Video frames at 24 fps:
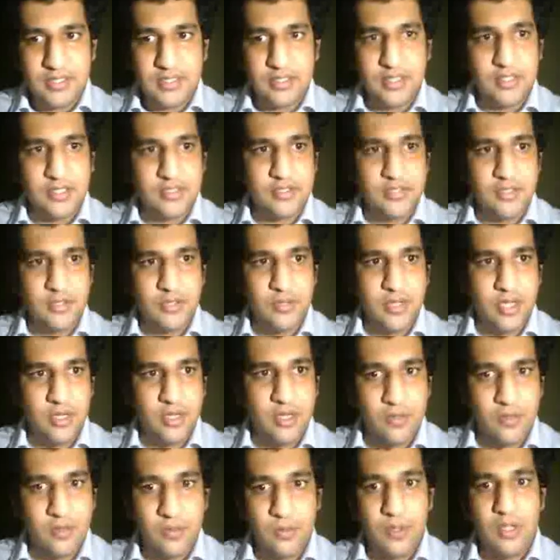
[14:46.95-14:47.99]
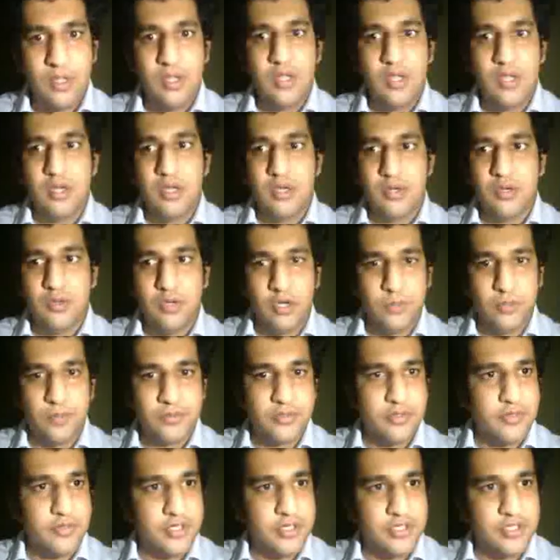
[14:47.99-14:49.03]
There is no halo, no
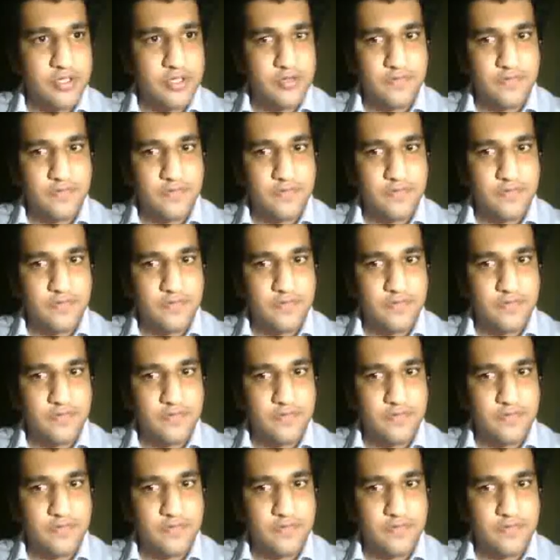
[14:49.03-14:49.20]
obscuration